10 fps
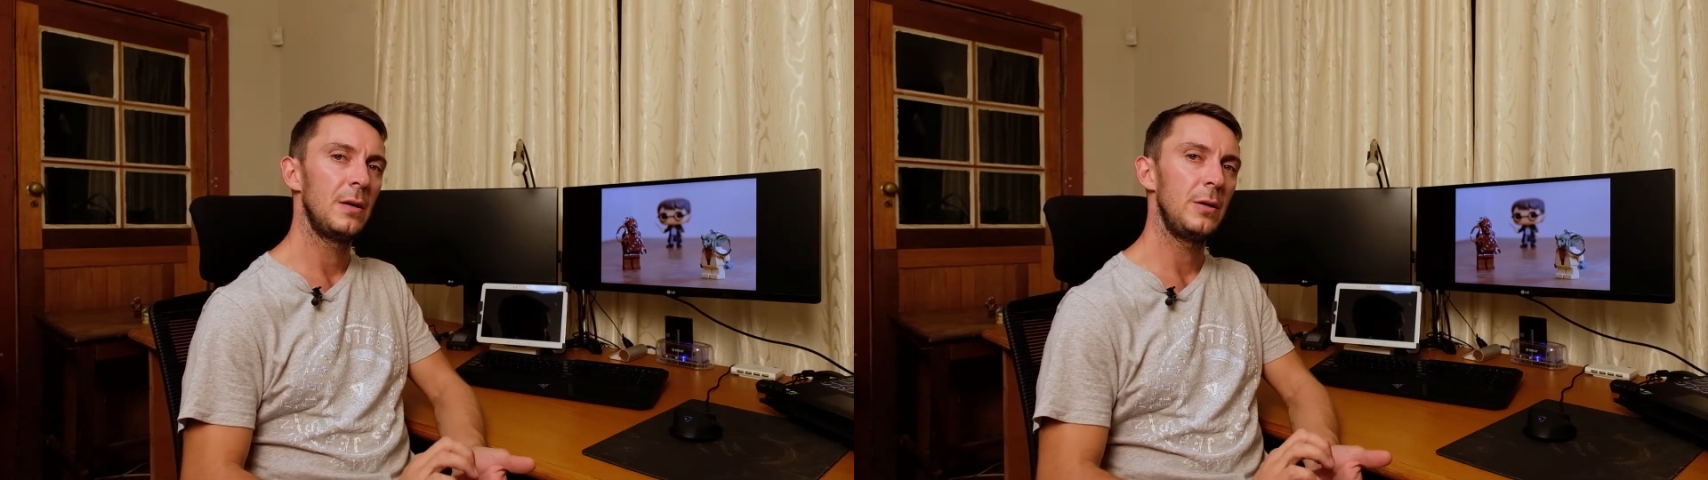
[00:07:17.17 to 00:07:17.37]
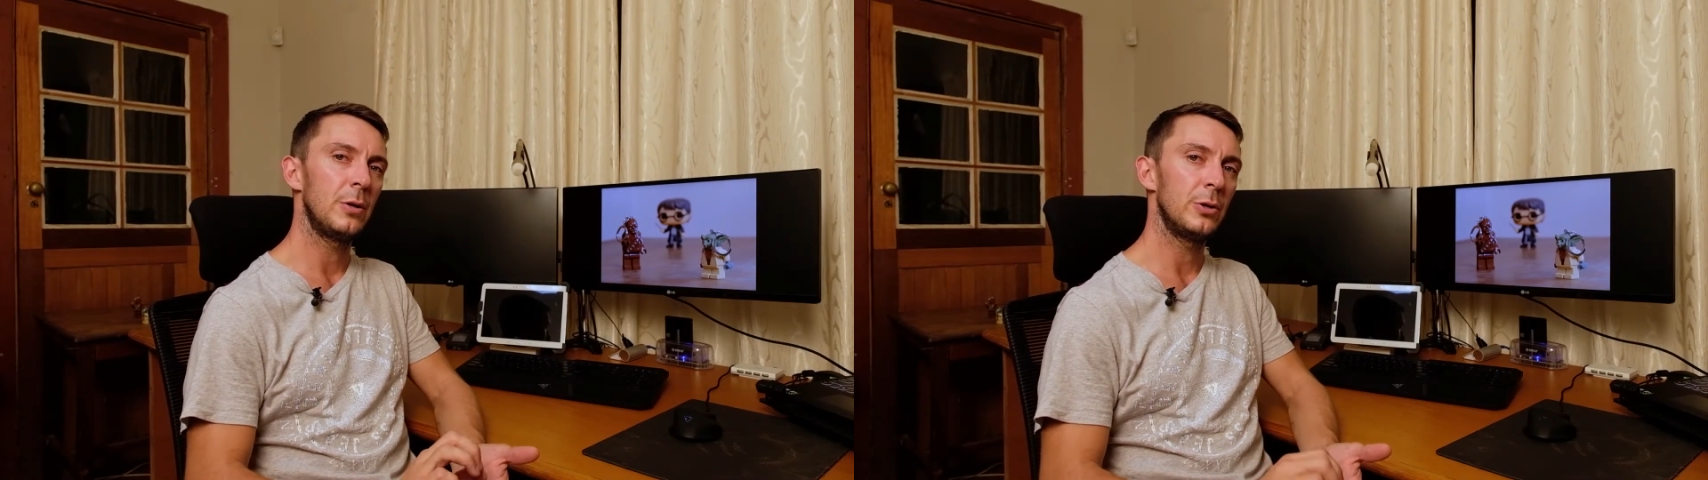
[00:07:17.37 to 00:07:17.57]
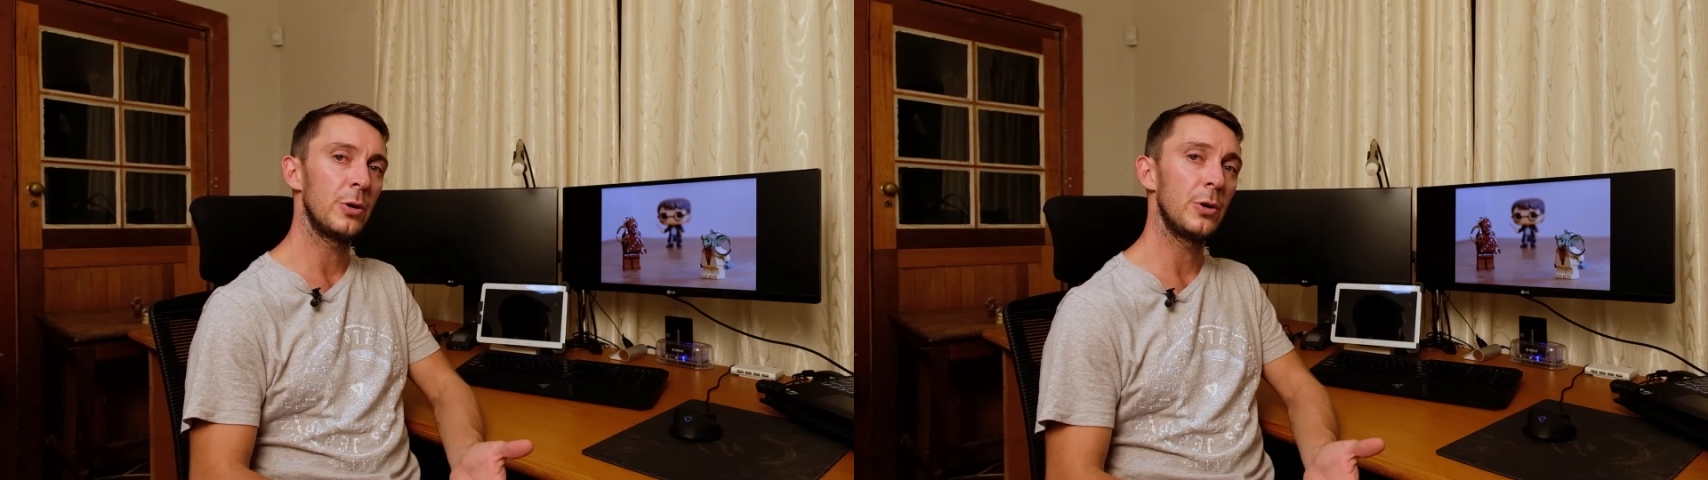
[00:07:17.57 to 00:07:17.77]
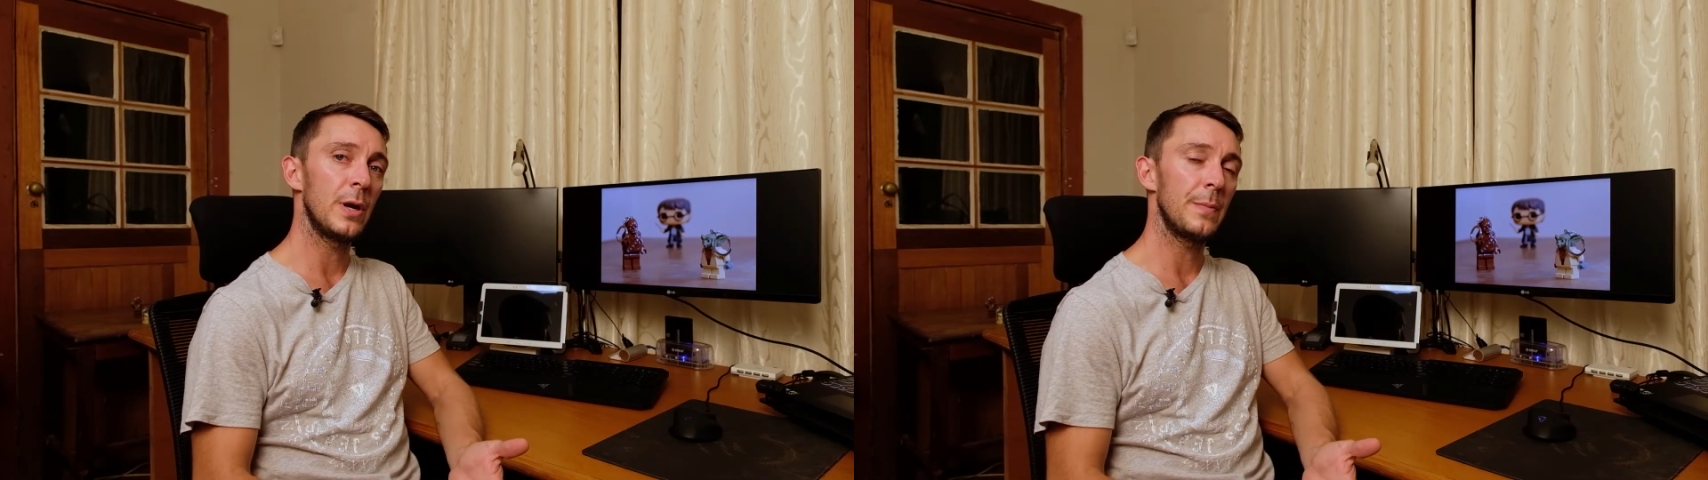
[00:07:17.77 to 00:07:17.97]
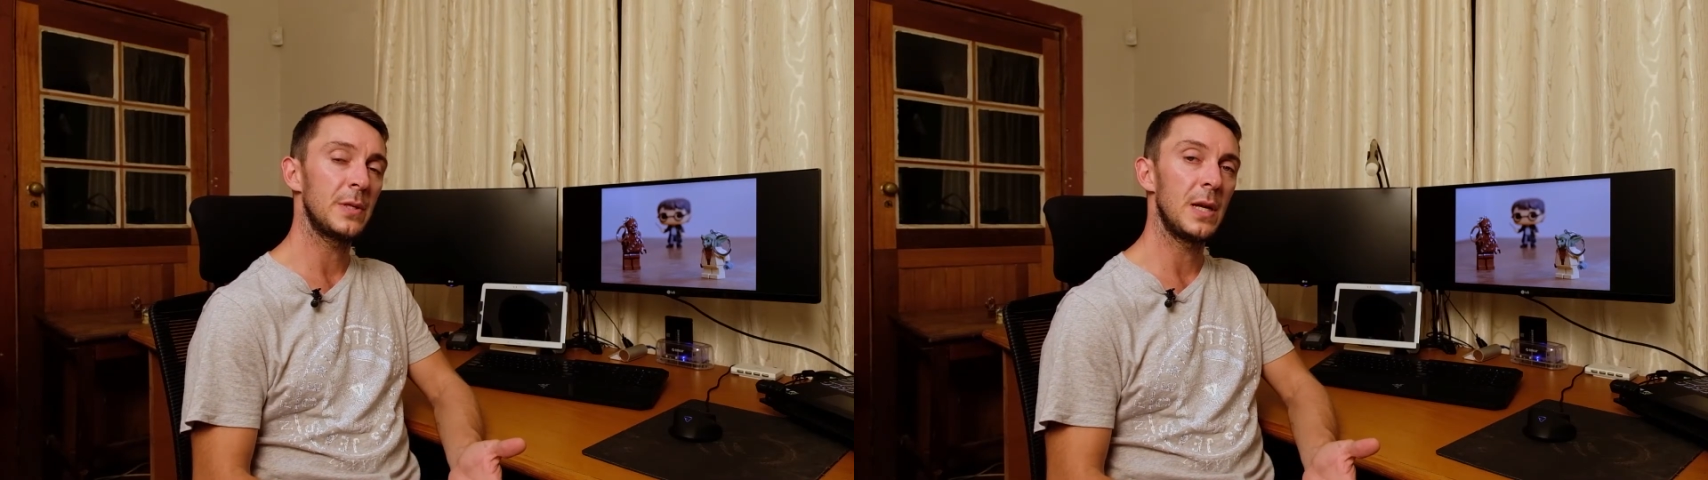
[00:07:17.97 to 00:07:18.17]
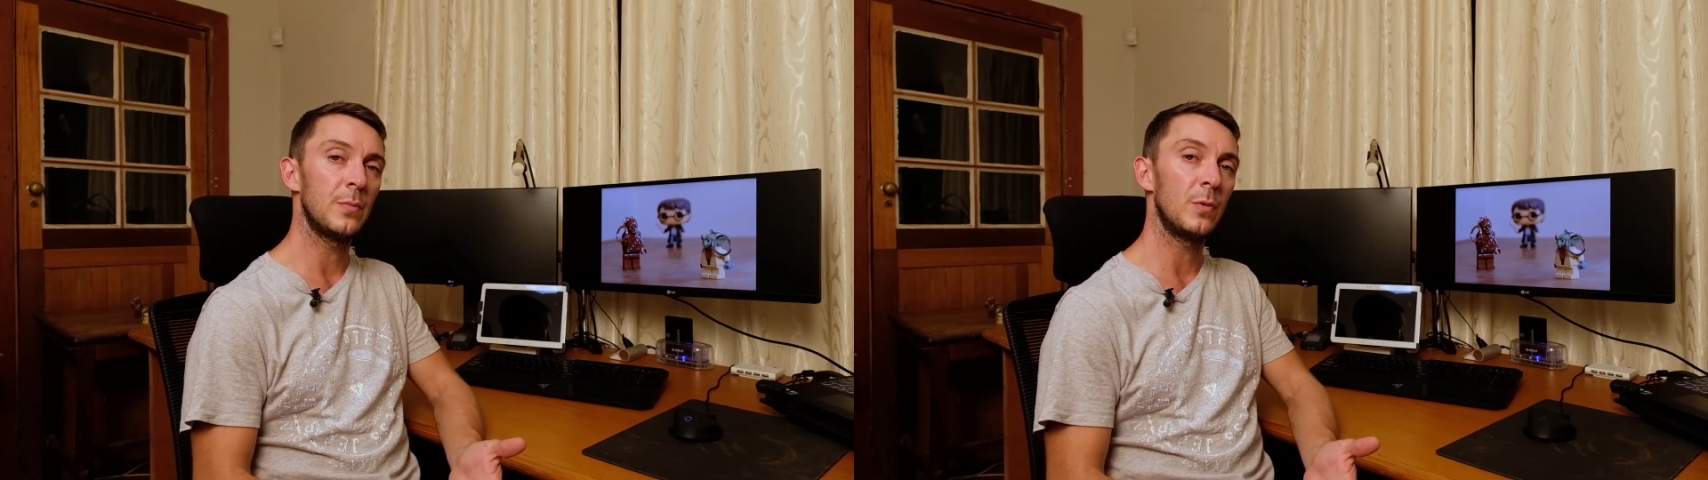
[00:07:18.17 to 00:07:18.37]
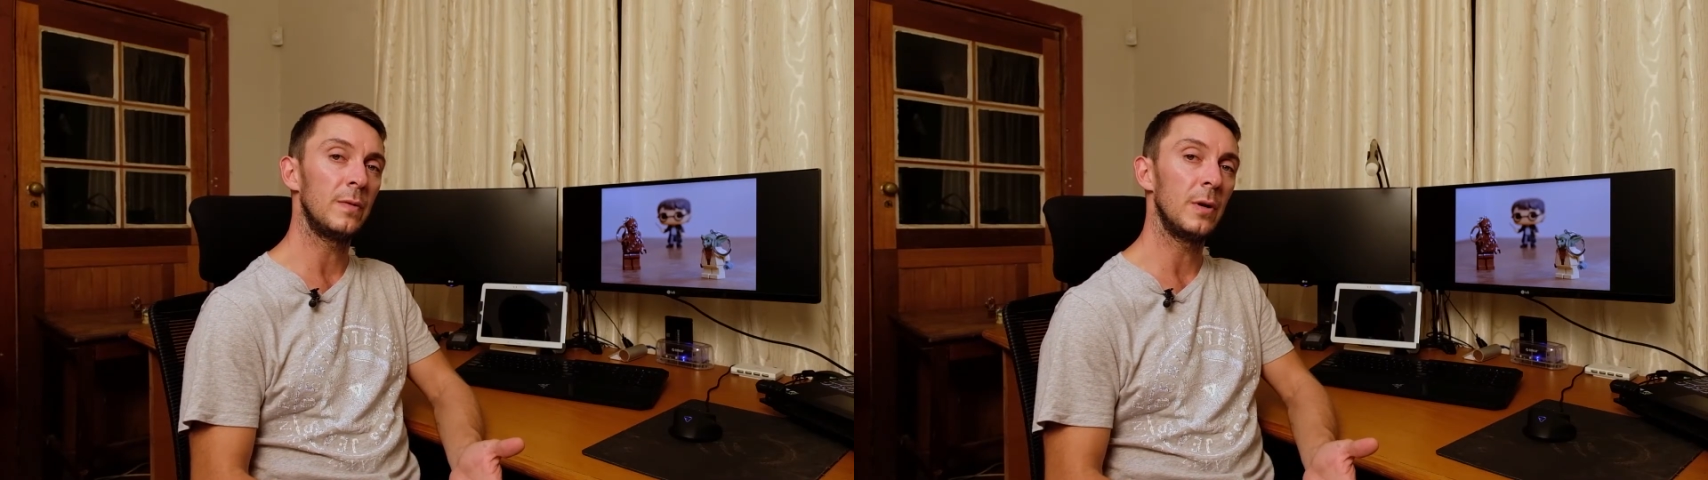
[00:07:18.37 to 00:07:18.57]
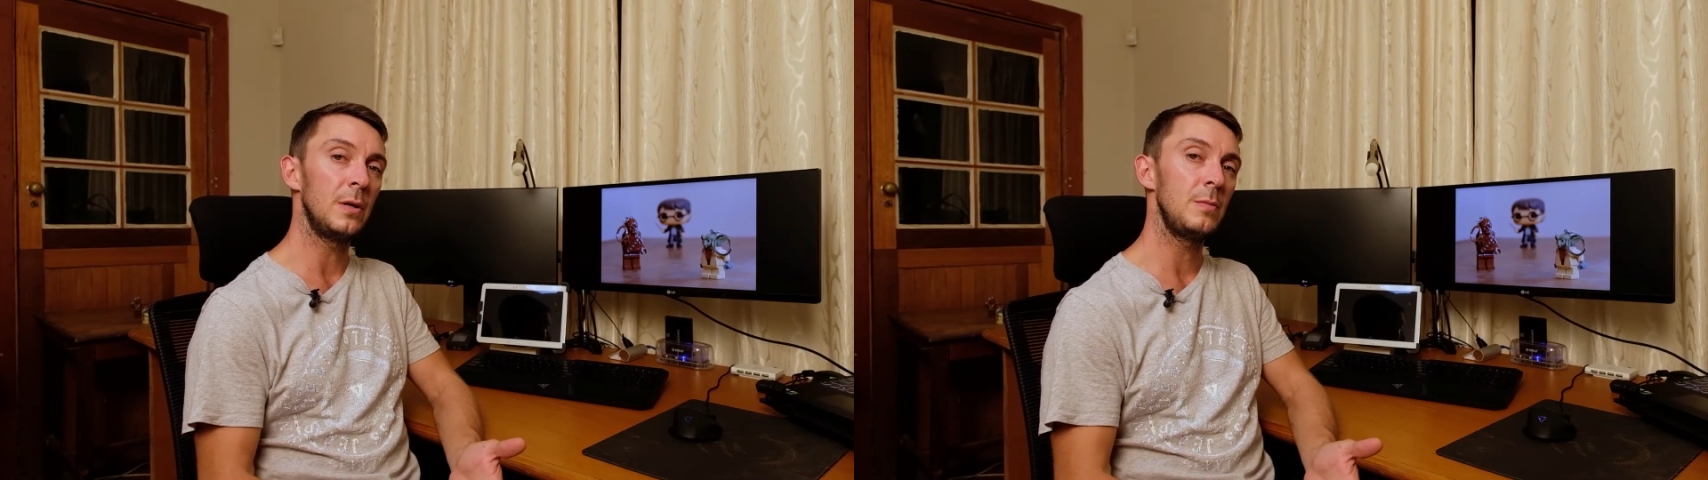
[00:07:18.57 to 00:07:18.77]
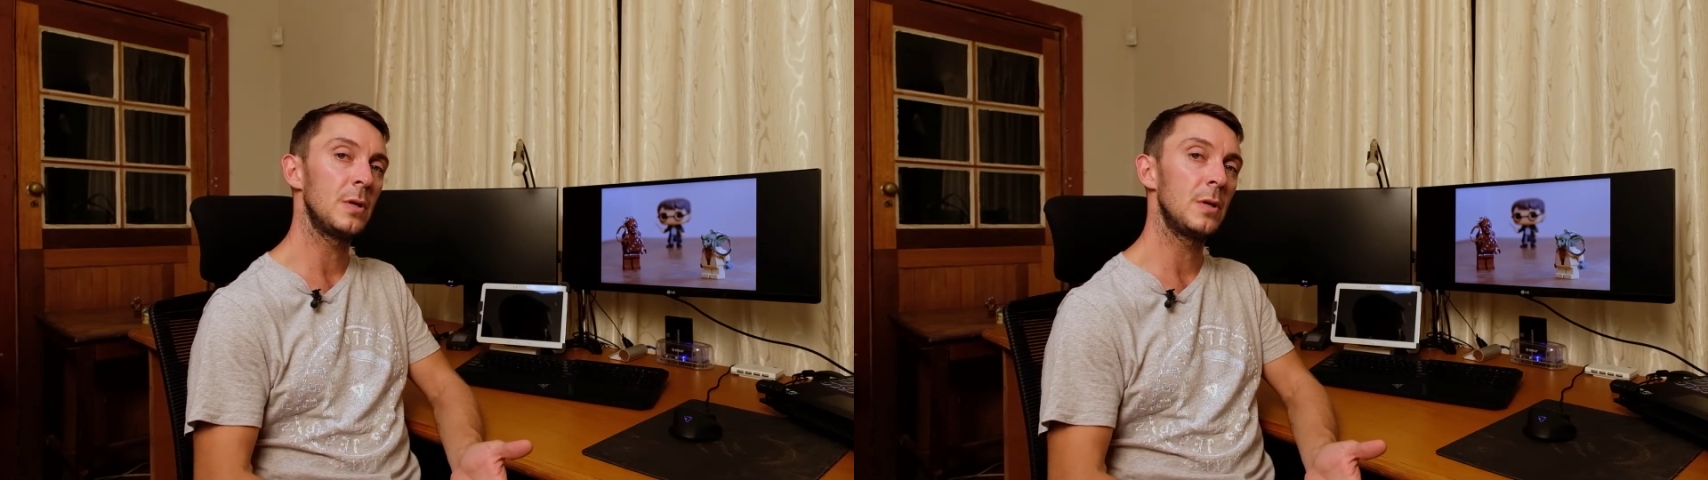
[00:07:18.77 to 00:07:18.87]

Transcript: You can turn it up to get more volume,